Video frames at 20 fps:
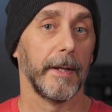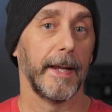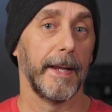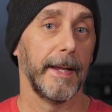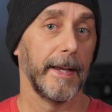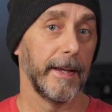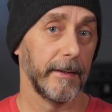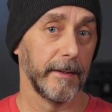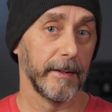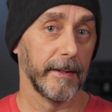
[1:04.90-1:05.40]

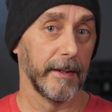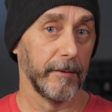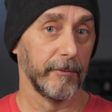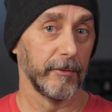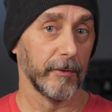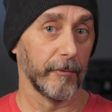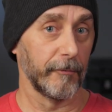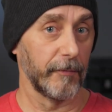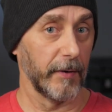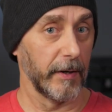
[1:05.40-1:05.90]
and it
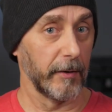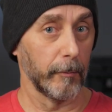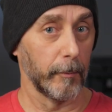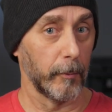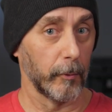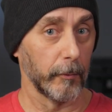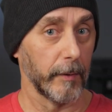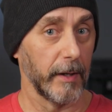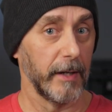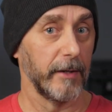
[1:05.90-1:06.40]
gives a
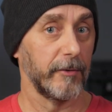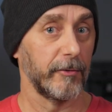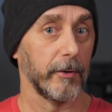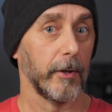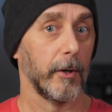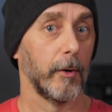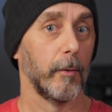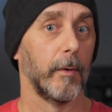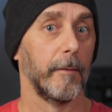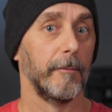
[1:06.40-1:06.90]
favorable
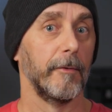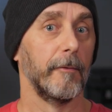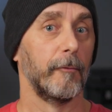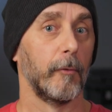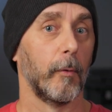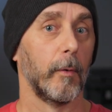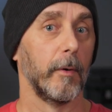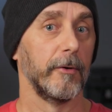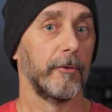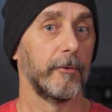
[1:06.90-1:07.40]
ratio of the
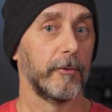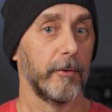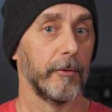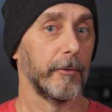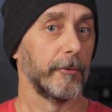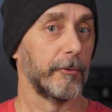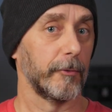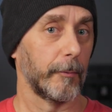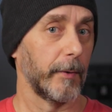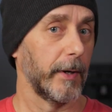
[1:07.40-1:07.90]
voice to
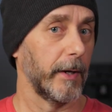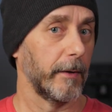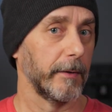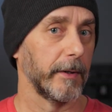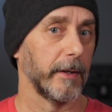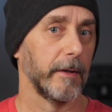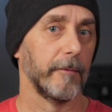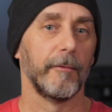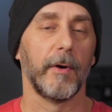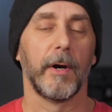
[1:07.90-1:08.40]
the
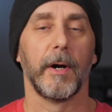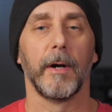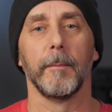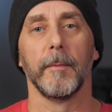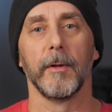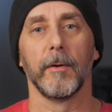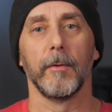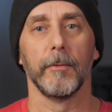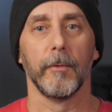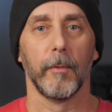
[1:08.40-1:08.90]
surrounding
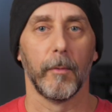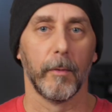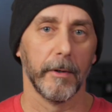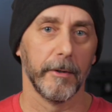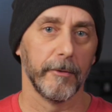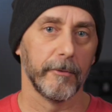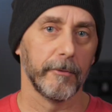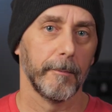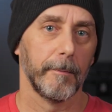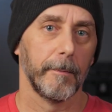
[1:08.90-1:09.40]
environmental
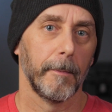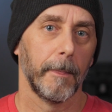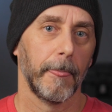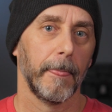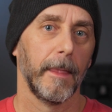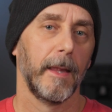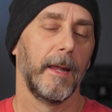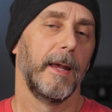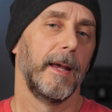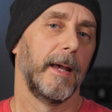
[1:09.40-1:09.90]
noise.
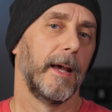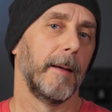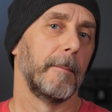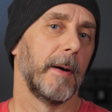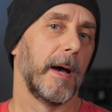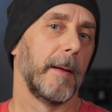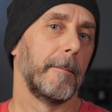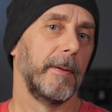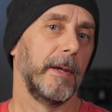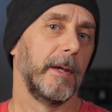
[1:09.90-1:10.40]
And
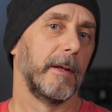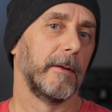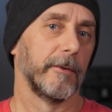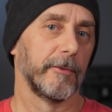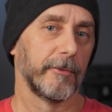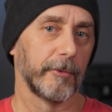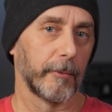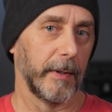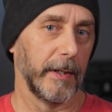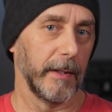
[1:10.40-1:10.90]
by being
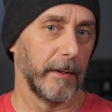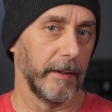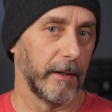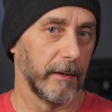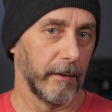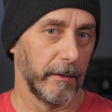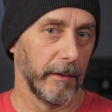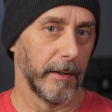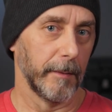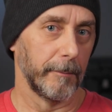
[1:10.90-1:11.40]
discreetly
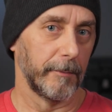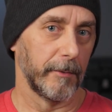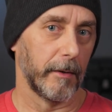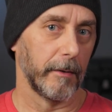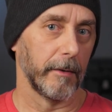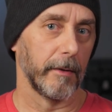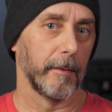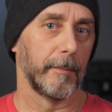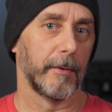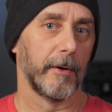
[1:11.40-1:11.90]
clipped
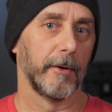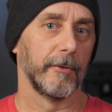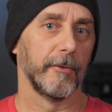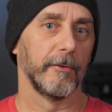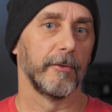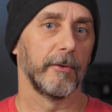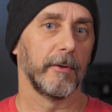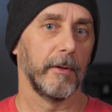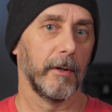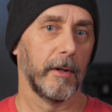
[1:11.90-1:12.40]
onto the
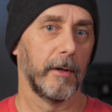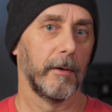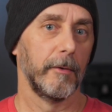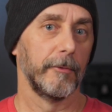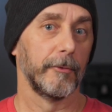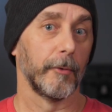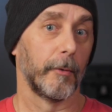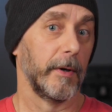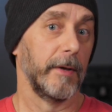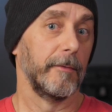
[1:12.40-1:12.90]
person's
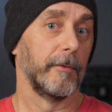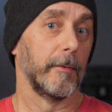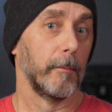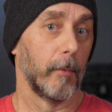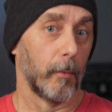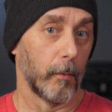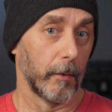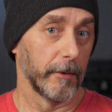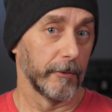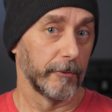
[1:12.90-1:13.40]
clothes, or even
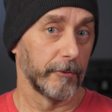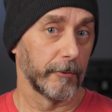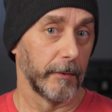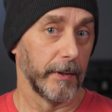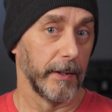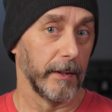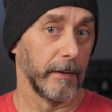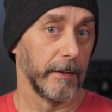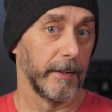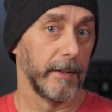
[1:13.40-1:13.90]
more
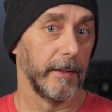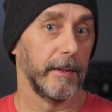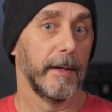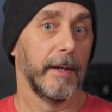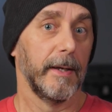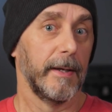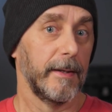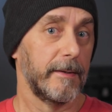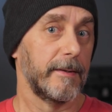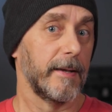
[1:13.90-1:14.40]
discreetly
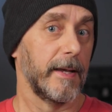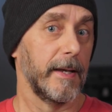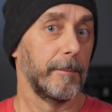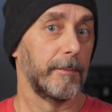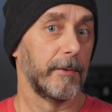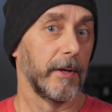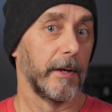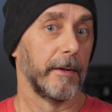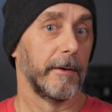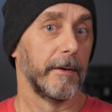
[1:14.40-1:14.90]

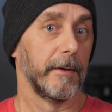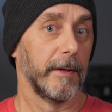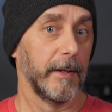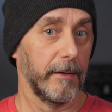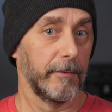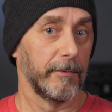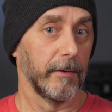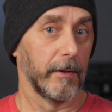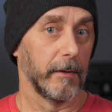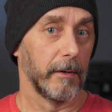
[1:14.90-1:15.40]
taped
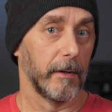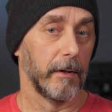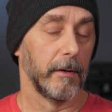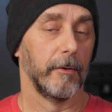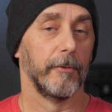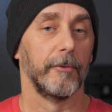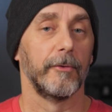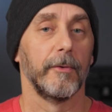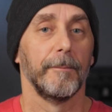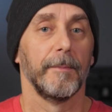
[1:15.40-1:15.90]
underneath the
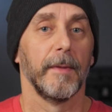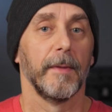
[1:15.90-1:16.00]
clothes,